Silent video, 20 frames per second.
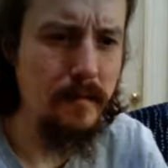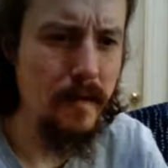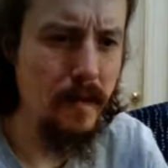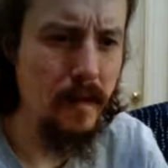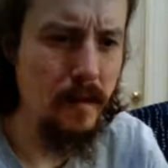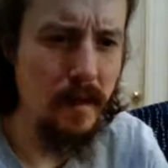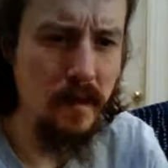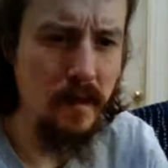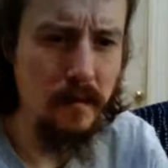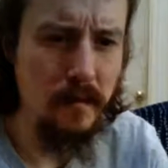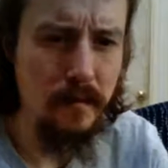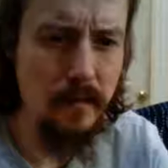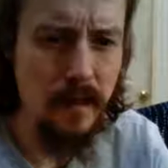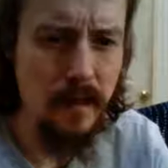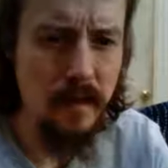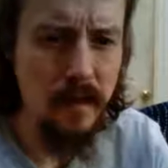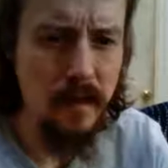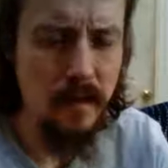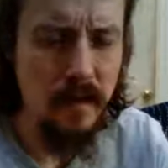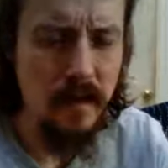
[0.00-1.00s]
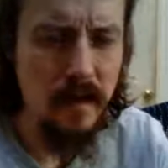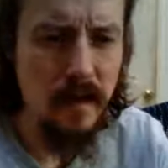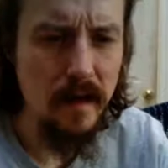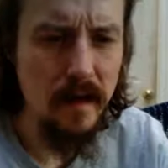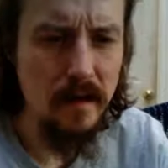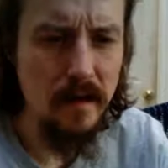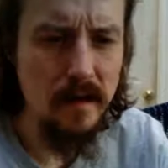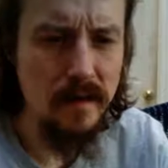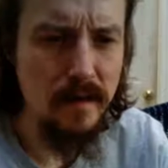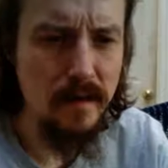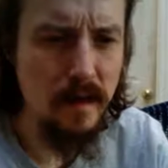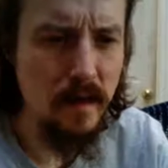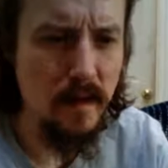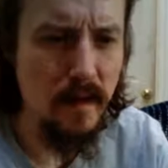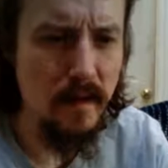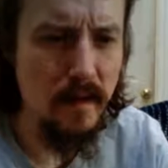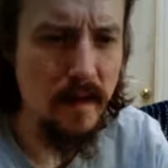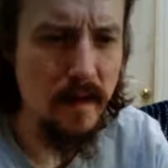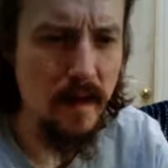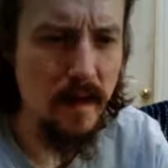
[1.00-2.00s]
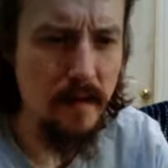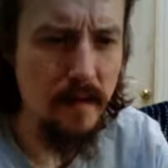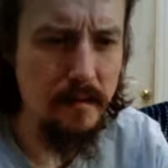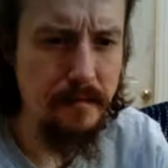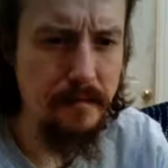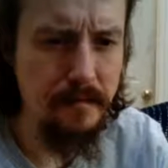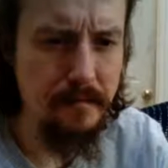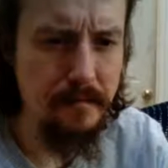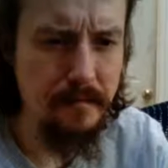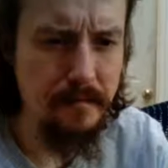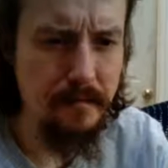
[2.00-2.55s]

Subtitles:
I'm in Hillsboro now.